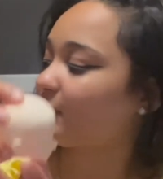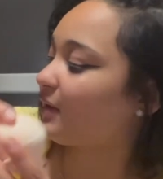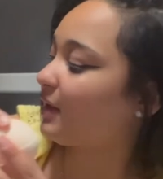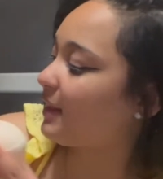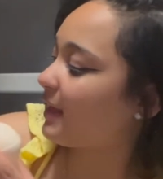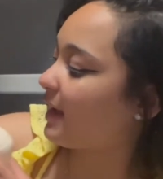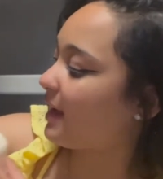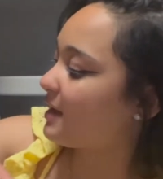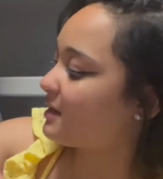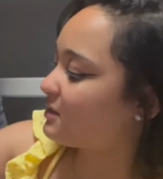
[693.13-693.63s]

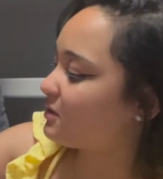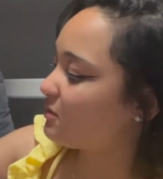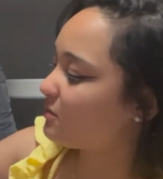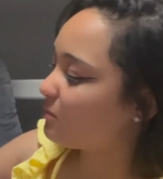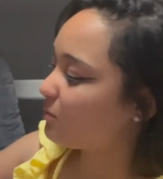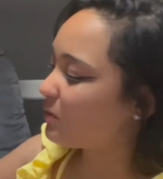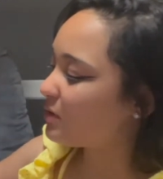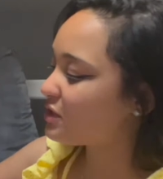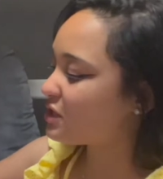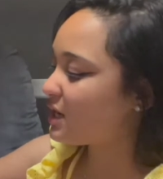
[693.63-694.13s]
Like,
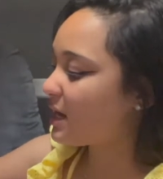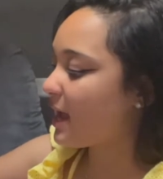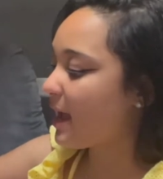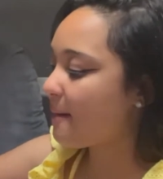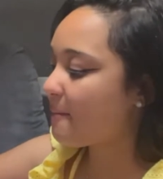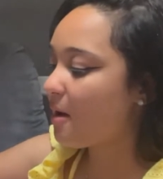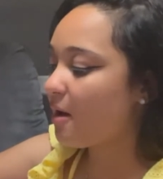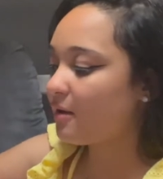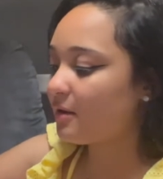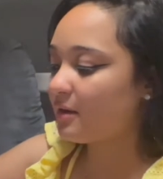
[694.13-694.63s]
when she
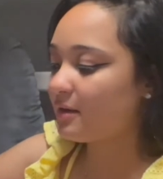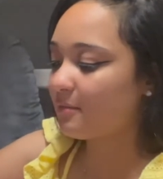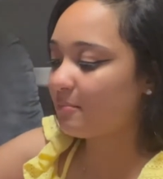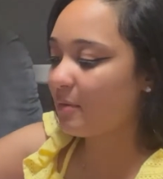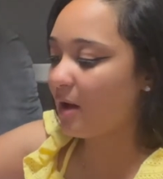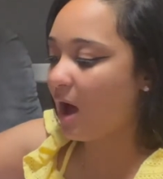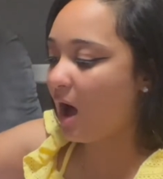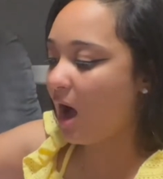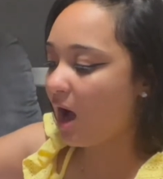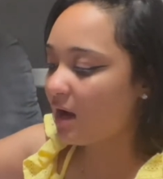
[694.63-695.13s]
came out of the
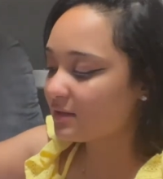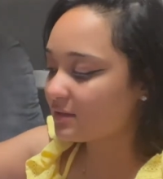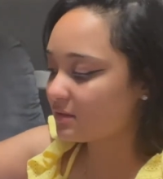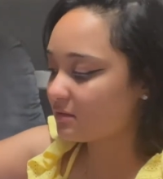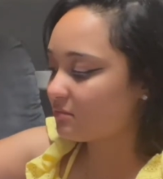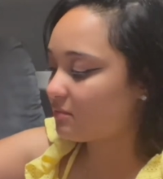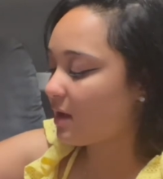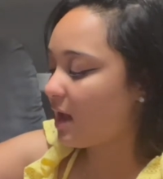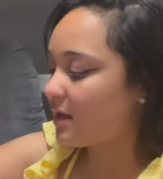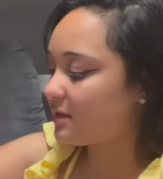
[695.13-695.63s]
box,
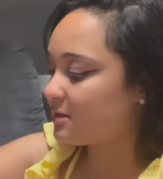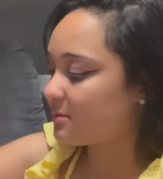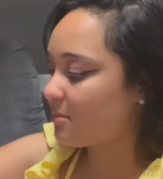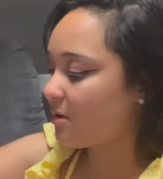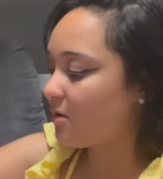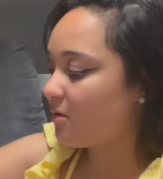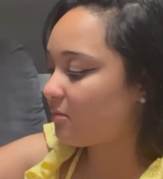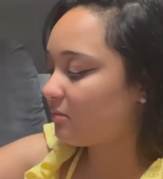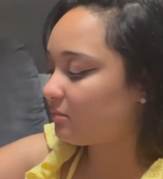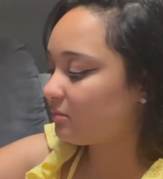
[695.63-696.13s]
I
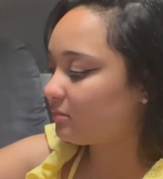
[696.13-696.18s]
smelled